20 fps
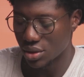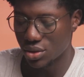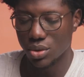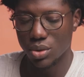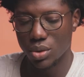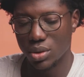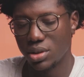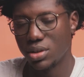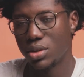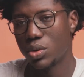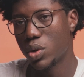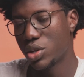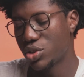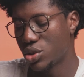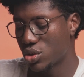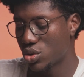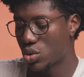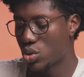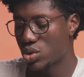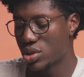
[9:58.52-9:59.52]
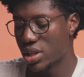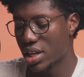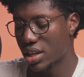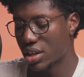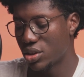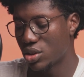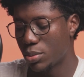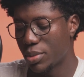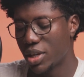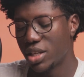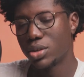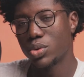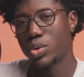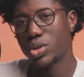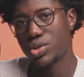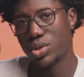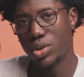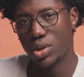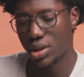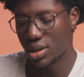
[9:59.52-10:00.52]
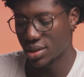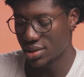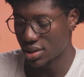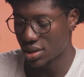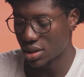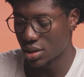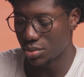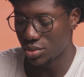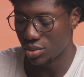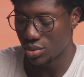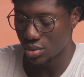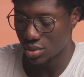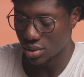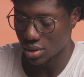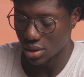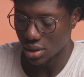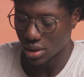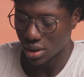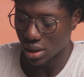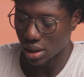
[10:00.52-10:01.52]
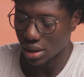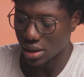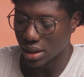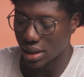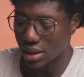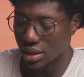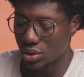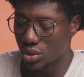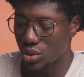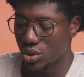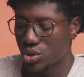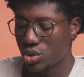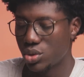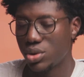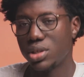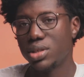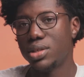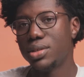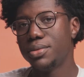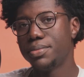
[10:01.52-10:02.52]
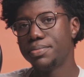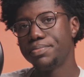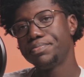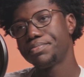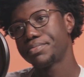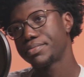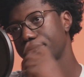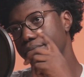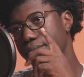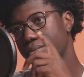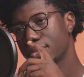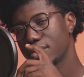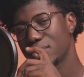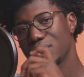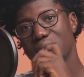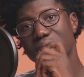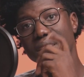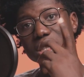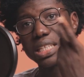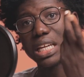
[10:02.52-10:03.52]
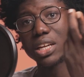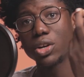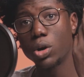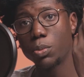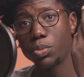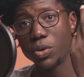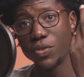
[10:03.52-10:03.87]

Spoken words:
So the request just goes like a normal request to the undersea cable. Then it goes to the telecom